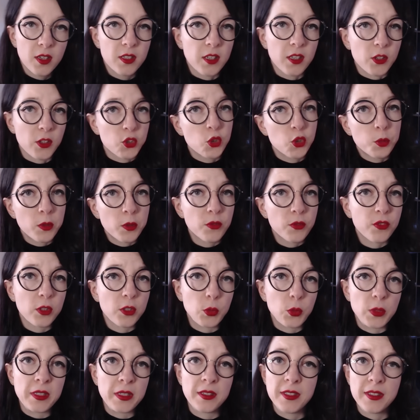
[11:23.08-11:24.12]
Now,
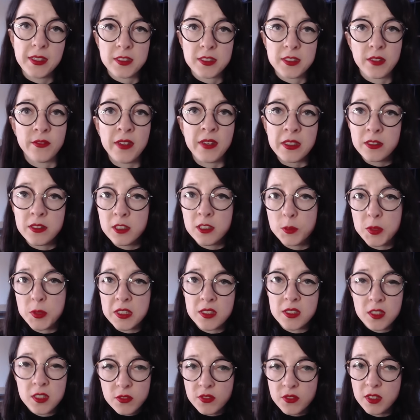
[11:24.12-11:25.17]
superfluidity is a very
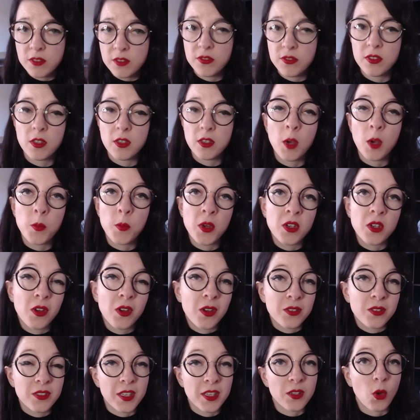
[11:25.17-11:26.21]
specific
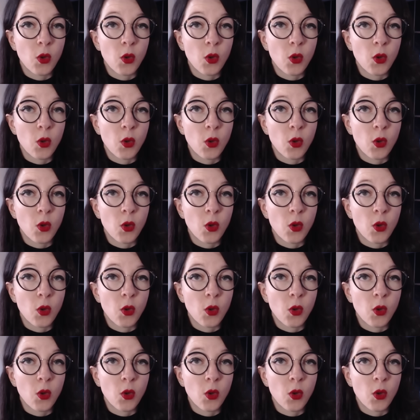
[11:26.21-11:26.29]
phenomenon that